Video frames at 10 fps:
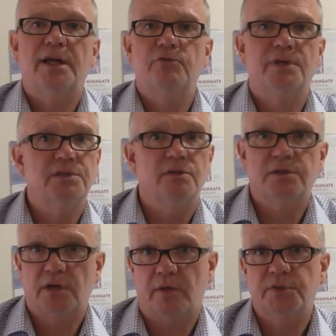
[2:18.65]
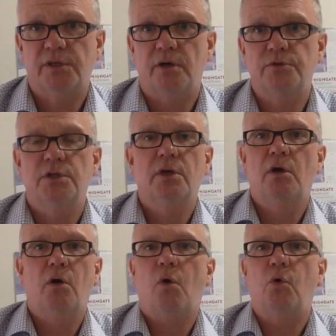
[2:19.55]
and residents come to those
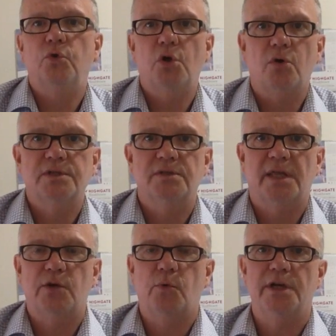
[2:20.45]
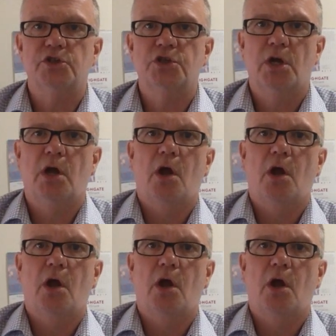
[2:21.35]
or not as they wish.